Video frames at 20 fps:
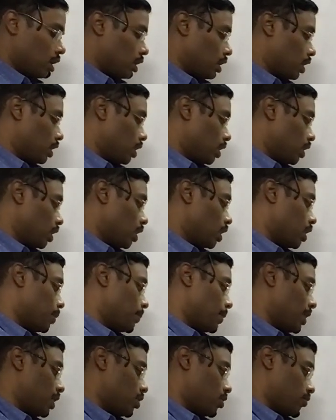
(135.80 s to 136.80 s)
return a
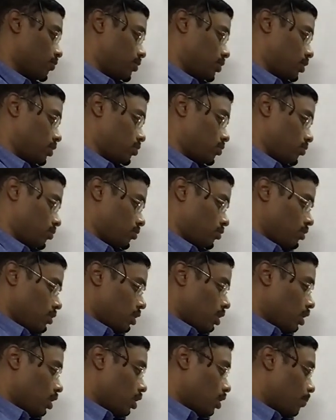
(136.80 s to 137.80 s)
remainder of 0.
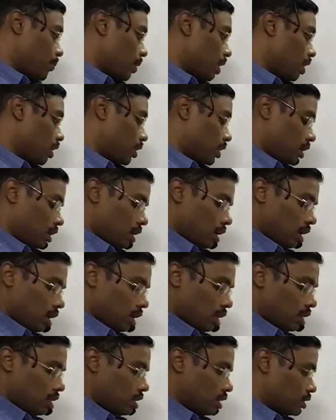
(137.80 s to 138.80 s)
But here
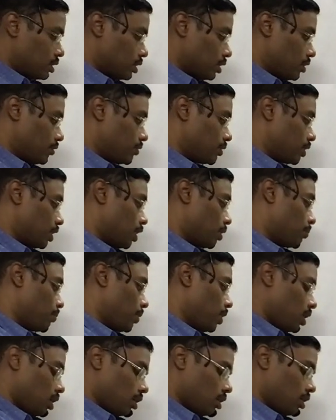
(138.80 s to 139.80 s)
in this if
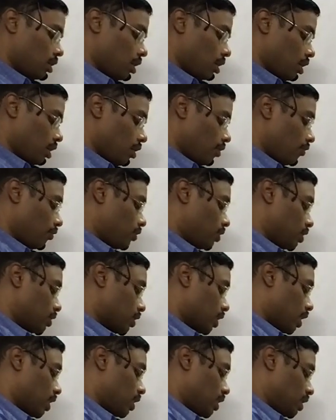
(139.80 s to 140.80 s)
statement, if this
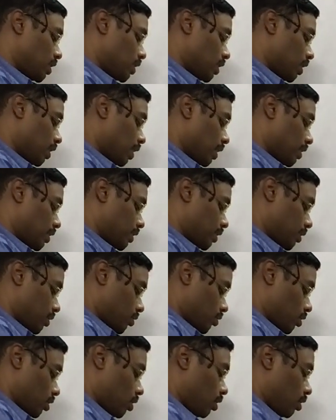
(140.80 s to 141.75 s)
condition gets